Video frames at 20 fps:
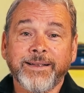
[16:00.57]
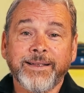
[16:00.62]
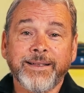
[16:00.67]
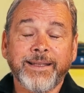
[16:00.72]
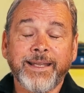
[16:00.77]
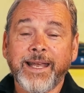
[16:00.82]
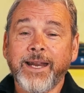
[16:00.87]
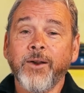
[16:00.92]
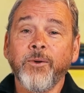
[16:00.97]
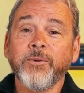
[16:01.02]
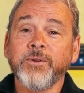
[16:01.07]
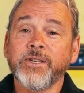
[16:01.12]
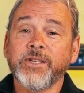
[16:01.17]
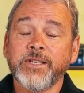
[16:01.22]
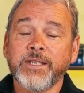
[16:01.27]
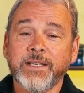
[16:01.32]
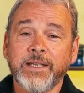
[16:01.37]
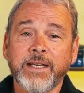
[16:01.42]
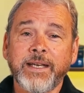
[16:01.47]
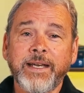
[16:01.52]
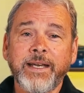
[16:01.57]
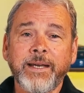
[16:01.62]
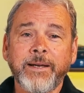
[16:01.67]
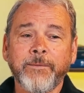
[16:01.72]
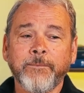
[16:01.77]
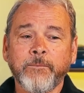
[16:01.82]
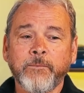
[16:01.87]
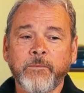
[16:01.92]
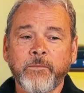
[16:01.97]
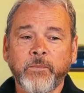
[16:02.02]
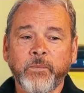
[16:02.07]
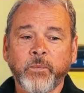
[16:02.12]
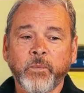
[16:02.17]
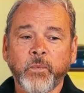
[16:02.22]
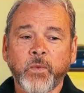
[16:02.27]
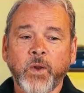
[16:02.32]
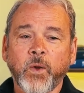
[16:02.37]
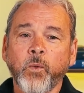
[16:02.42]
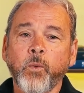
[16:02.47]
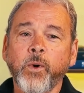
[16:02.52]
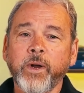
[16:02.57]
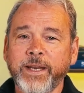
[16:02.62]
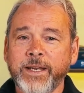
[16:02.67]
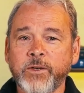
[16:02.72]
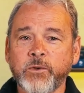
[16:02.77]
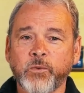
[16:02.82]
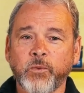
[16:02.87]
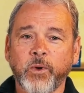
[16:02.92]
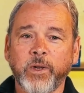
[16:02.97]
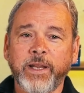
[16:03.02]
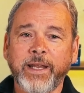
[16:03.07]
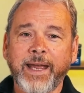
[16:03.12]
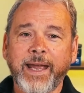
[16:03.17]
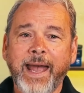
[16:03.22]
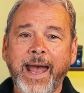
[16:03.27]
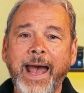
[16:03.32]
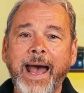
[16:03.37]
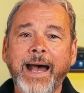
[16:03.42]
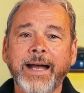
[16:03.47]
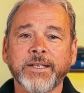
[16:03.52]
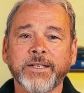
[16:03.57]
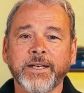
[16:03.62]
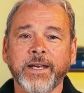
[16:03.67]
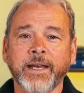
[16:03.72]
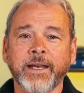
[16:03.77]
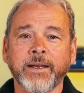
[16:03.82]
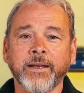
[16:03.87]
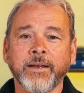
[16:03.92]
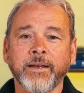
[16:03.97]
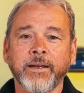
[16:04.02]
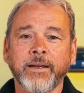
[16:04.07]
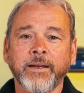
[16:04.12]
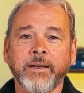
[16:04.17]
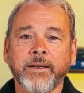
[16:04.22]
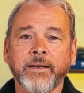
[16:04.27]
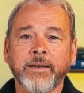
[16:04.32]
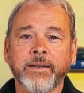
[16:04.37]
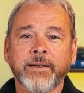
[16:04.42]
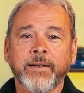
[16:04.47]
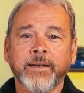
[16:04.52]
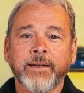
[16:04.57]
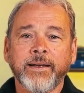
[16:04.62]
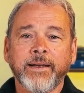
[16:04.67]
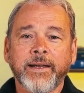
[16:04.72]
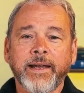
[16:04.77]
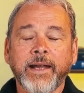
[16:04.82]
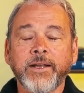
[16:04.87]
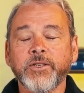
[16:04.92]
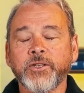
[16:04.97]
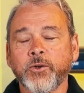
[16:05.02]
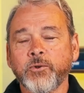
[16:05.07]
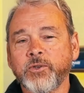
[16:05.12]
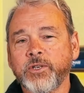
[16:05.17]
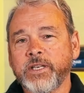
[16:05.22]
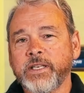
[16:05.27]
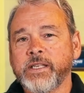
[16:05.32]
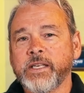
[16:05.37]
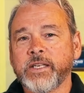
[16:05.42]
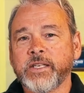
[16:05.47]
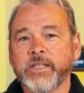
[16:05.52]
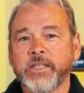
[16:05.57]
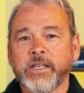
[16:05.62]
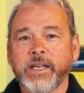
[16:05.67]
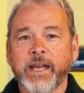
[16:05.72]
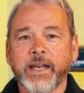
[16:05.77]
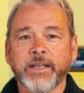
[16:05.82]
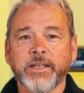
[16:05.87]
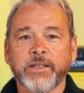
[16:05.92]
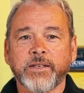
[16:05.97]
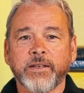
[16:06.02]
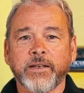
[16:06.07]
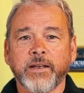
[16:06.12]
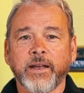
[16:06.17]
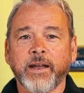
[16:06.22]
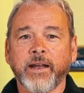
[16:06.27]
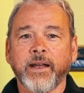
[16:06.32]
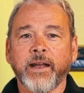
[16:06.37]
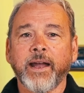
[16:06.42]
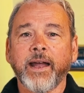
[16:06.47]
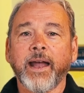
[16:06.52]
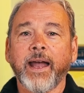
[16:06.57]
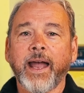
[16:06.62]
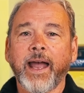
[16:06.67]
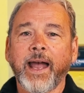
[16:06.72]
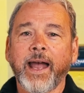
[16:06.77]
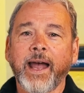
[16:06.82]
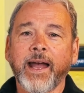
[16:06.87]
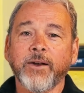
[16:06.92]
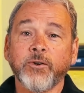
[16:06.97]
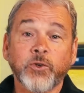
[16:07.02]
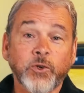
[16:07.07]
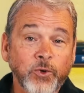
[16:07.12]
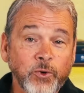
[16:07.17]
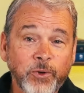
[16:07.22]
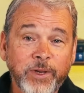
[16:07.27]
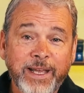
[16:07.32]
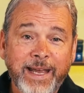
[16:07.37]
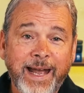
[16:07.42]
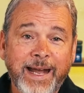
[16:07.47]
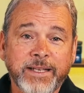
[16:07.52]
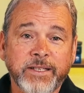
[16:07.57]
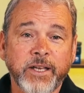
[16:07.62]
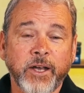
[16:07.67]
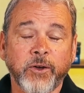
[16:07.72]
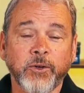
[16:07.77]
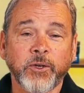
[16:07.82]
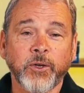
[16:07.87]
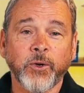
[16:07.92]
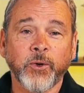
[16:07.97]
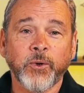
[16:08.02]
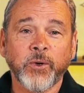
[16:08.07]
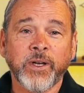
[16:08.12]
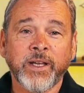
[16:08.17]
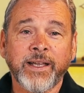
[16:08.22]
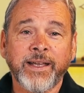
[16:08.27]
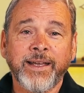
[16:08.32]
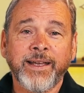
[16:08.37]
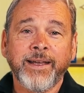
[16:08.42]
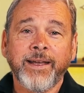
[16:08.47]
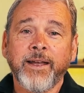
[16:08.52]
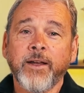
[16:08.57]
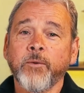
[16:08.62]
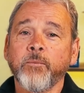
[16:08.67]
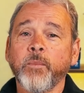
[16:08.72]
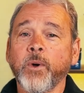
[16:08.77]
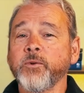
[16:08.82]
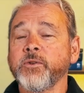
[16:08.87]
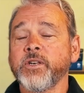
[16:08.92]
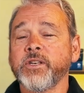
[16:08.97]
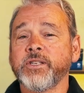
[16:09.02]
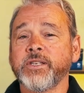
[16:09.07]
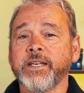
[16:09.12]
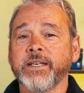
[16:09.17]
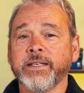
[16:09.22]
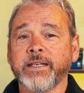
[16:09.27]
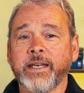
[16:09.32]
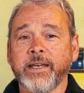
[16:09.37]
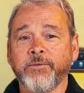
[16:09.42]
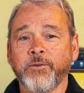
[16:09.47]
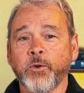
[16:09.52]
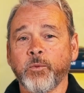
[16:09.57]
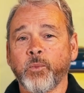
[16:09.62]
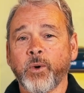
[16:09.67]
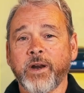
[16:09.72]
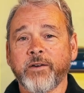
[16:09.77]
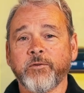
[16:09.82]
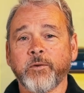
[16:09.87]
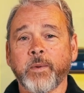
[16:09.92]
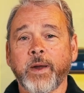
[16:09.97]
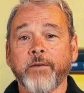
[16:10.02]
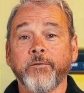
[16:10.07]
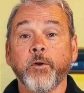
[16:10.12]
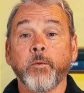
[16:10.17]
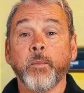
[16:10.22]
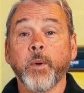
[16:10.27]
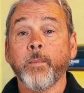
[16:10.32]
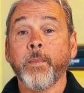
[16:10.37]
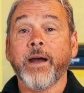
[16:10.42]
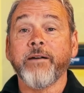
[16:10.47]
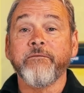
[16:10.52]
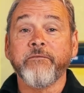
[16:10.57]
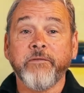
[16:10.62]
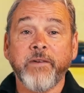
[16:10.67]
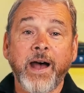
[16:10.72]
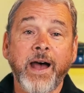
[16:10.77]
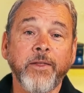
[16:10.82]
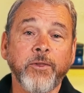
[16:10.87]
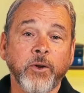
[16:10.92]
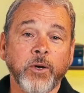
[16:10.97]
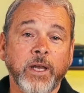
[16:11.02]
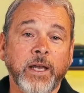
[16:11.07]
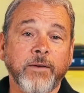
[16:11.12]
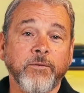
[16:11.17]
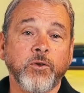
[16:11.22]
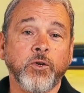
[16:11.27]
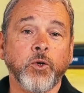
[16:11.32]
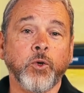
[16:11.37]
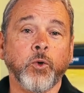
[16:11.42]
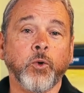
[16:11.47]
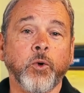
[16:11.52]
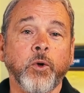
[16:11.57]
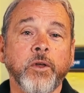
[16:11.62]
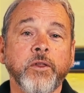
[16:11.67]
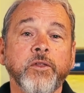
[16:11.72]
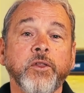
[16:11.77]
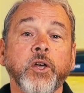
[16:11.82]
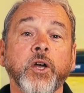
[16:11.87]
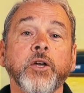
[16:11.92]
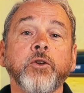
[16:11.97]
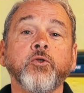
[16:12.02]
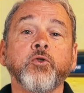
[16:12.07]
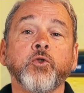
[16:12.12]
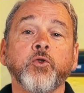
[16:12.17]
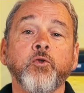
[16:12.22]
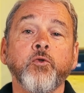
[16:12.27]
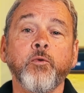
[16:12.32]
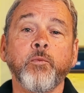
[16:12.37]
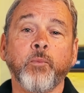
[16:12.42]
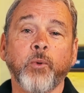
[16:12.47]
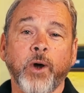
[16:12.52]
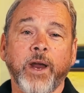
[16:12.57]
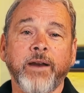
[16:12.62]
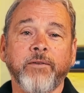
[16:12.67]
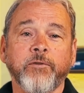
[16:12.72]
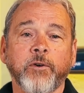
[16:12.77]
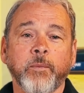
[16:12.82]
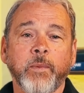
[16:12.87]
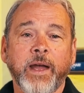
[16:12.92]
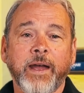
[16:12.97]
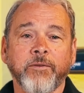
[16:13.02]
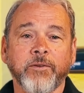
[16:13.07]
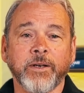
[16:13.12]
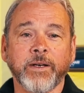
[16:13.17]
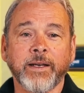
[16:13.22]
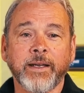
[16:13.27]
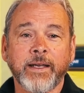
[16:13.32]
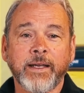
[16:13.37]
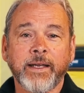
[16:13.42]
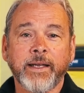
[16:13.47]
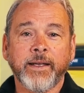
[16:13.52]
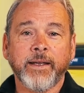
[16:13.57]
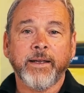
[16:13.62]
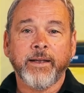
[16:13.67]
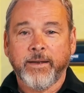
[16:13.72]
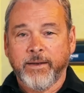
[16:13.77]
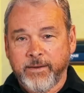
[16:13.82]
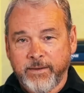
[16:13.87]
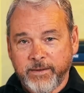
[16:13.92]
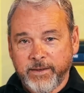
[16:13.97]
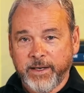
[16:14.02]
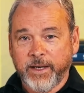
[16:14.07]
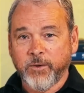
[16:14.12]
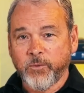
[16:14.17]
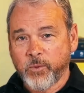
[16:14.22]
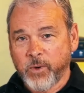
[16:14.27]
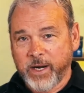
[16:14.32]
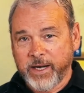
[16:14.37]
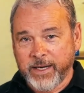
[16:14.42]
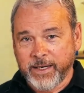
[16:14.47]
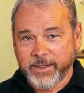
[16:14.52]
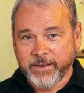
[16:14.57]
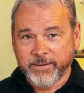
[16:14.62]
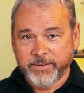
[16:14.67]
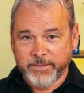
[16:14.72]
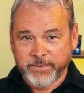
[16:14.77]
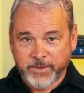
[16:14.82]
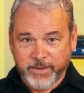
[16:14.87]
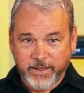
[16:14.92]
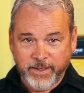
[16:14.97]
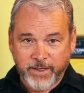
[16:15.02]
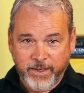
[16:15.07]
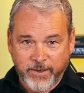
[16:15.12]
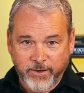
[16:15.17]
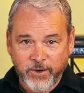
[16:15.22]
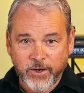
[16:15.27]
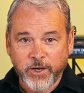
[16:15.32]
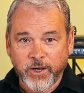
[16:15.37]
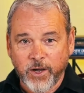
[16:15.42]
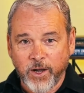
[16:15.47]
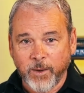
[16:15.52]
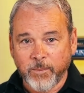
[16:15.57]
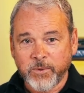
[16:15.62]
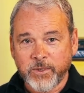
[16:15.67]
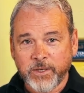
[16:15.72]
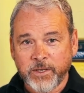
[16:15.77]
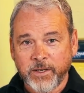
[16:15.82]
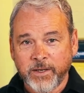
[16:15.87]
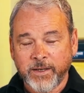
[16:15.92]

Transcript: they don't see what he's really asking. And so Jesus says, Truly I tell you, Moses didn't give you bread from heaven, but my Father gives you the true bread from heaven. Get ready. Here it comes.